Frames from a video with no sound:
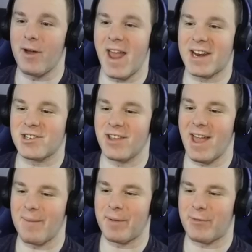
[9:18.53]
what actually
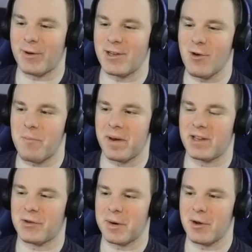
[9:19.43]
happens when you open a
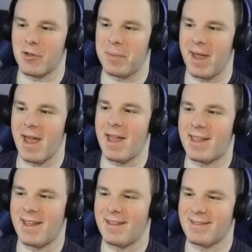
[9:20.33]
Doritos bag.